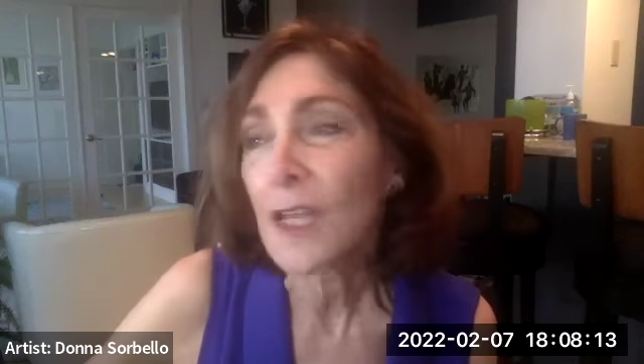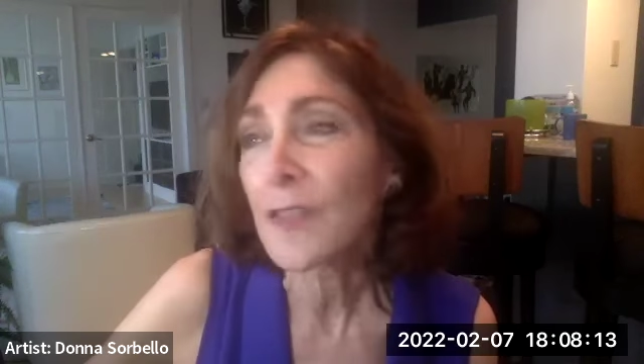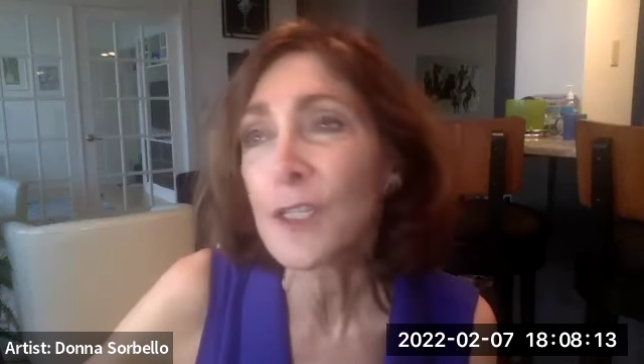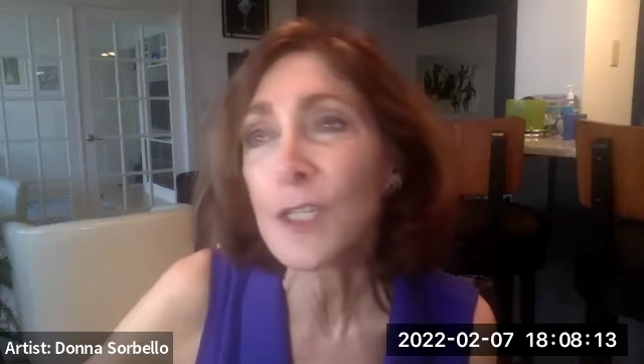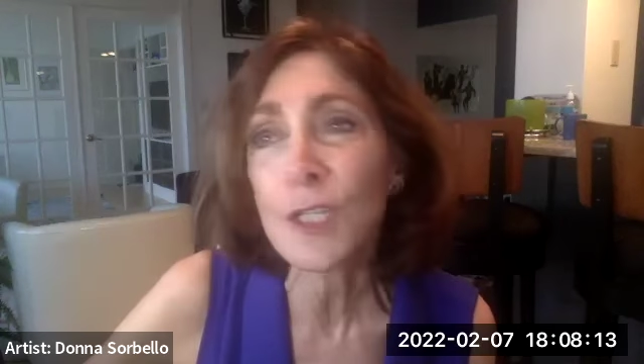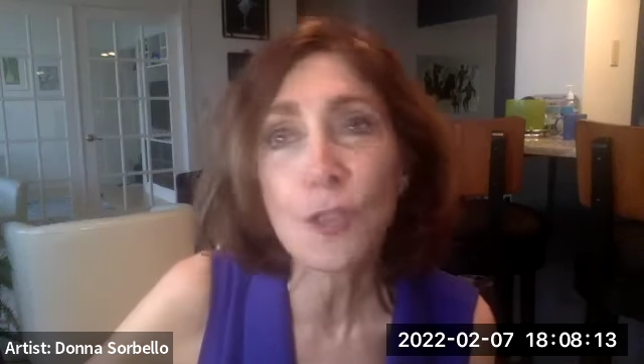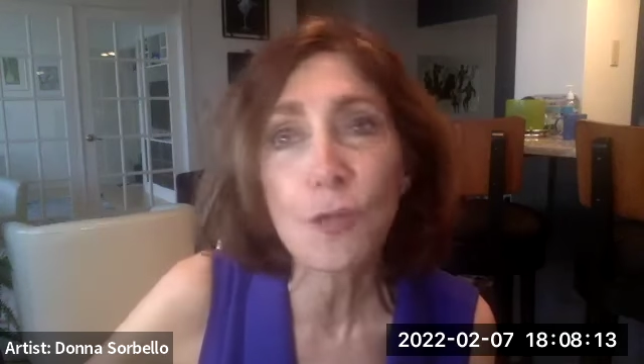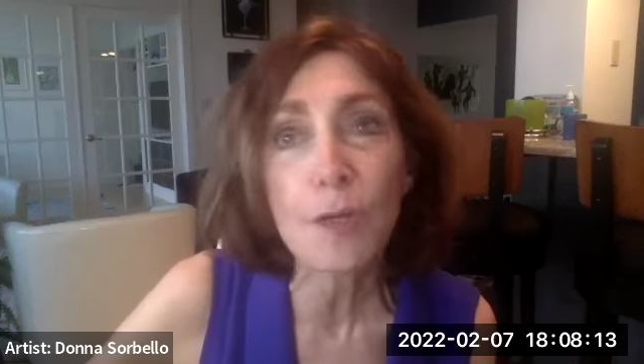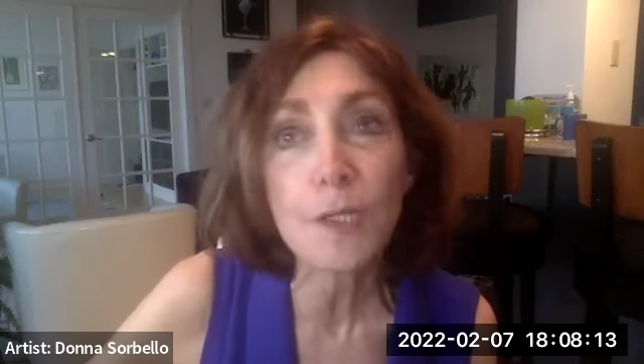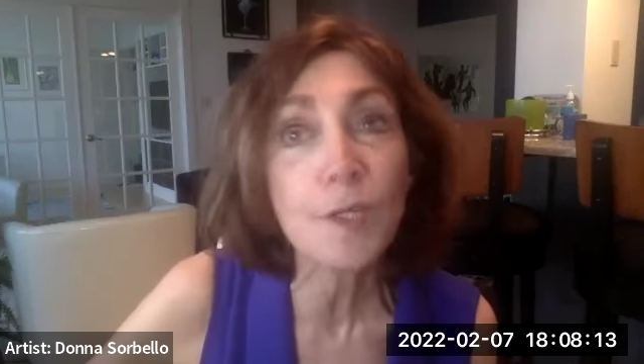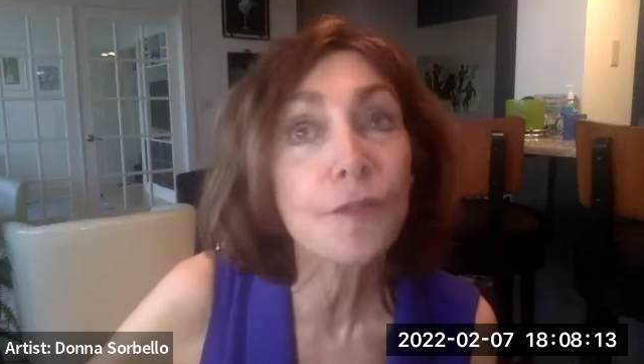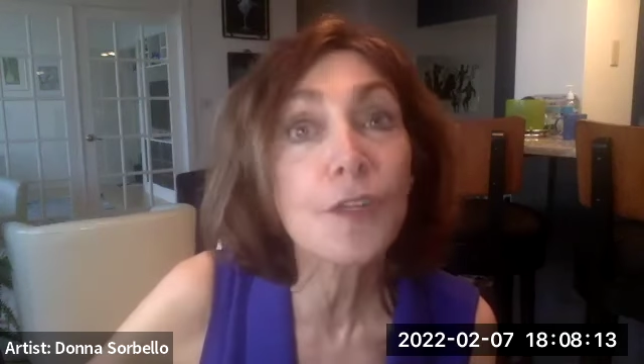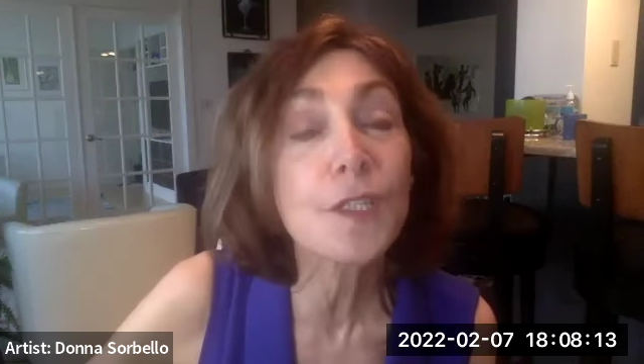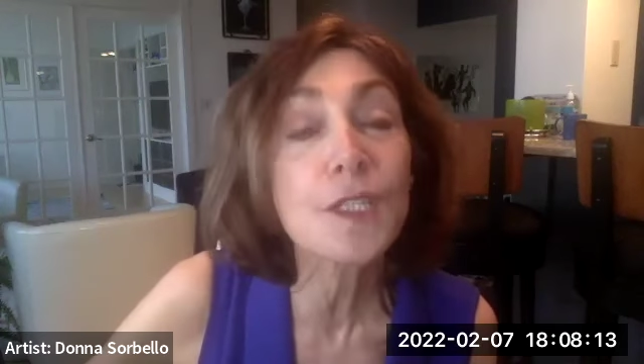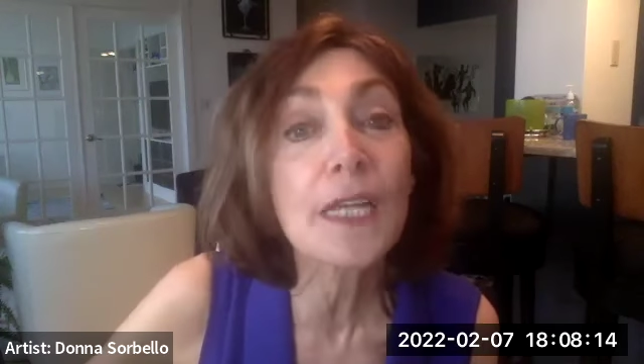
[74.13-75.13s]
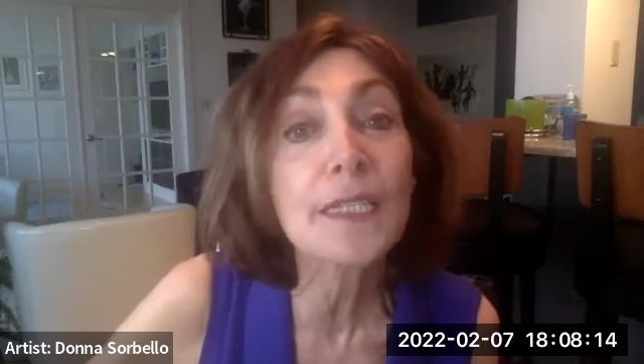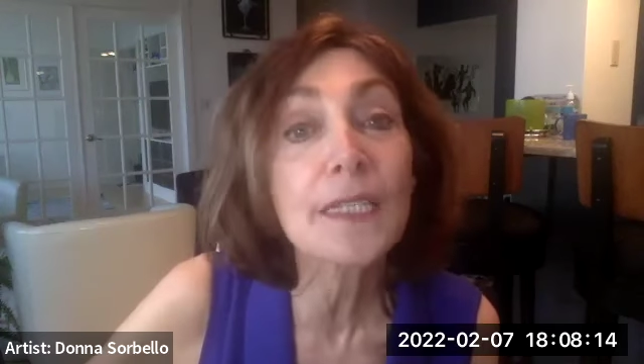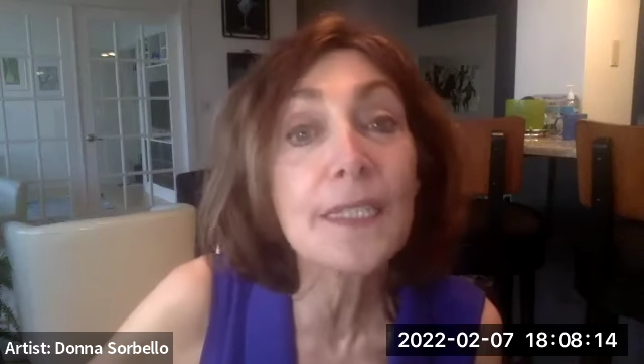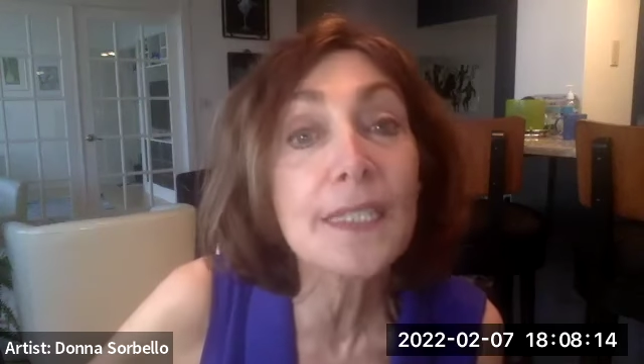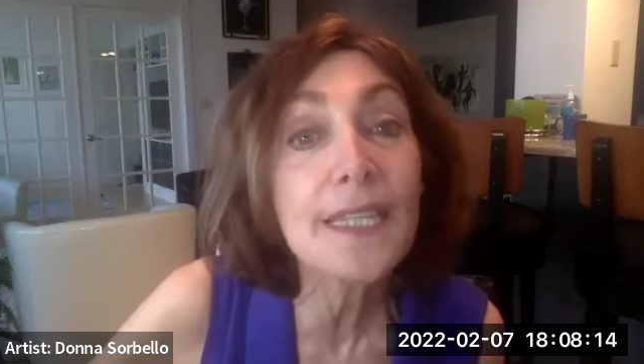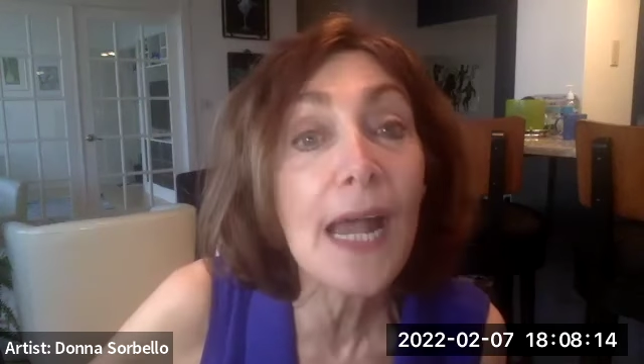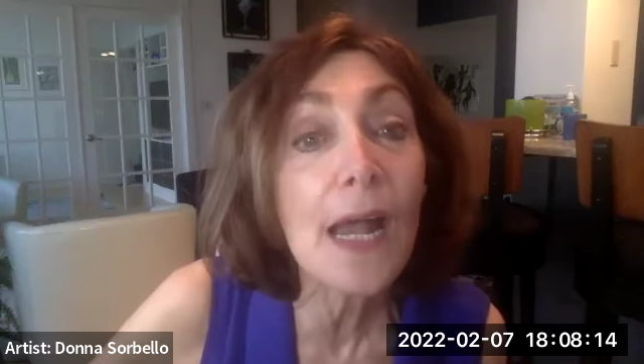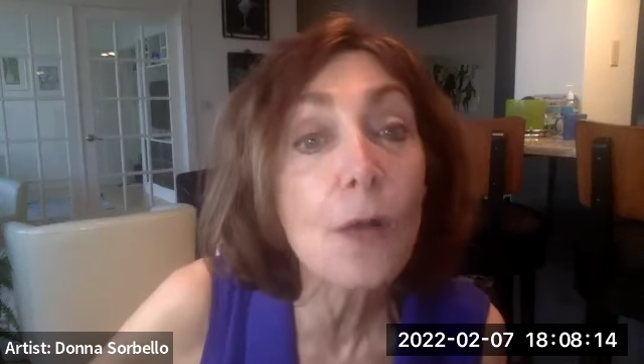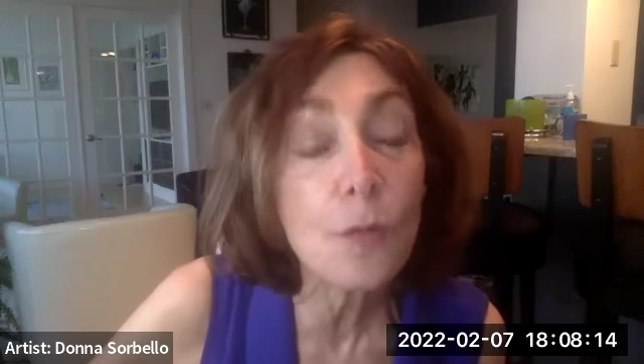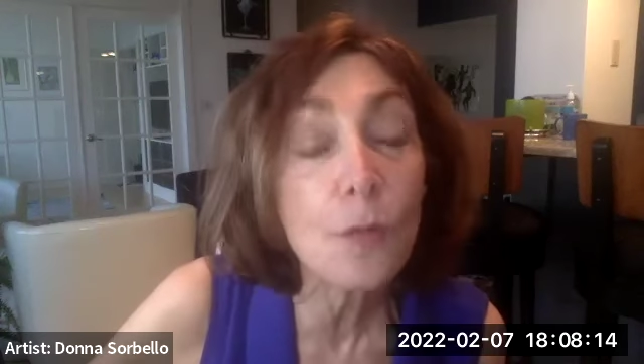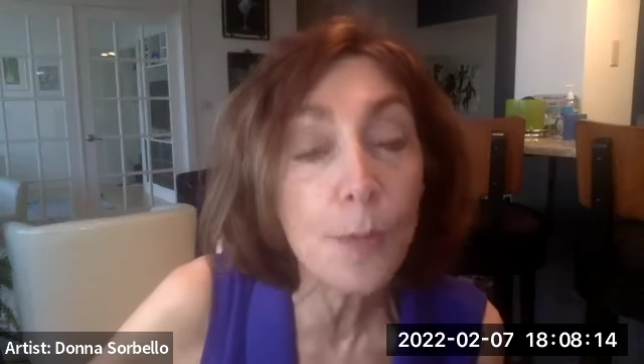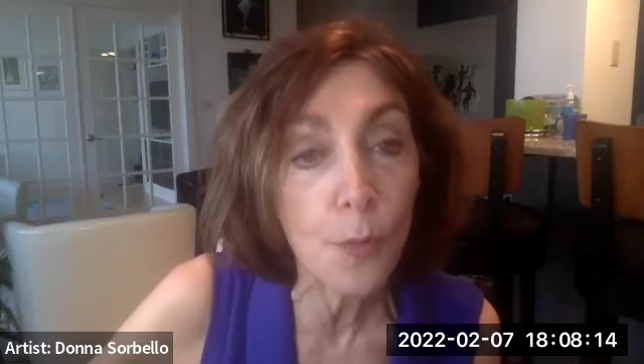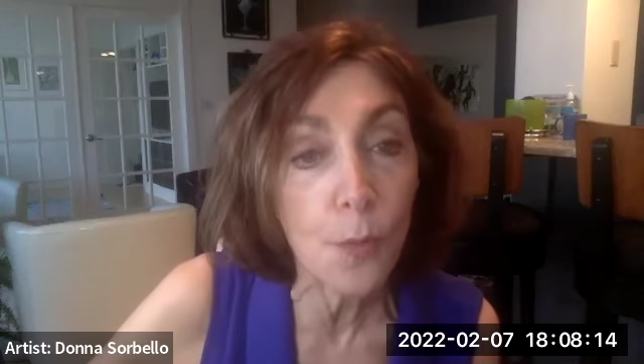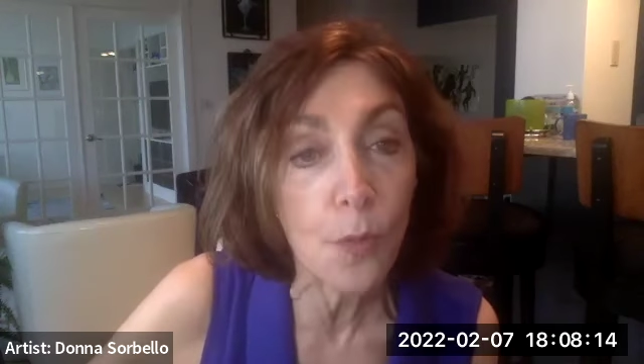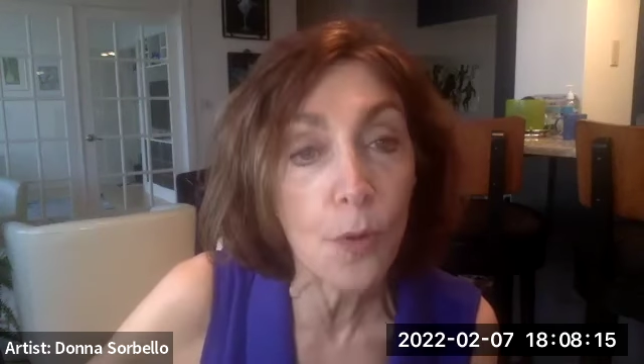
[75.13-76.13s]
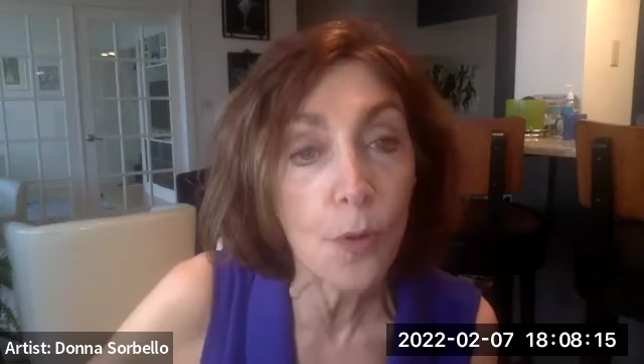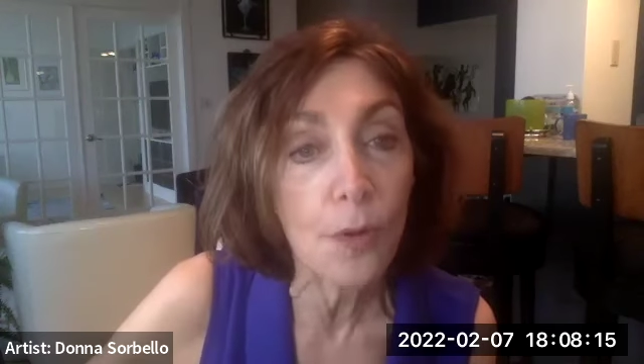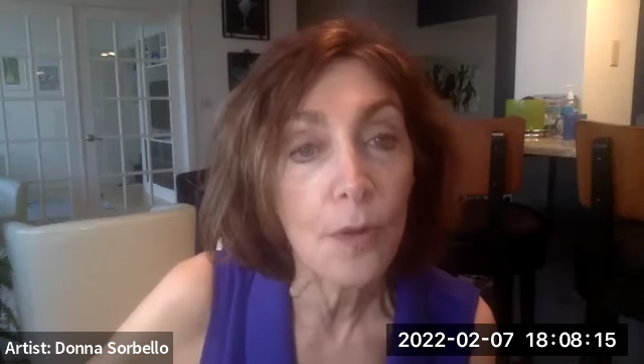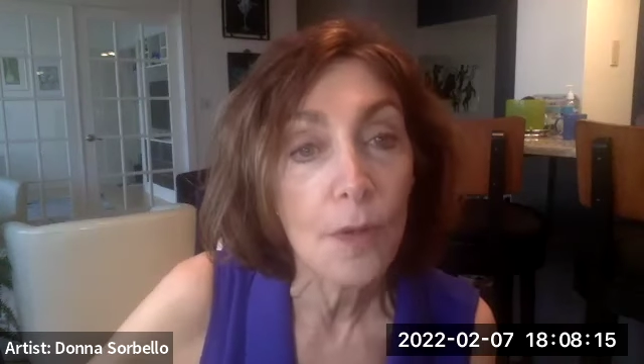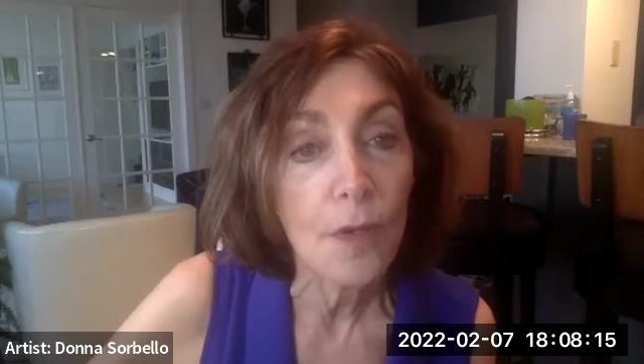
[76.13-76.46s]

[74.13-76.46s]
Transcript: the stress of a sudden downpour.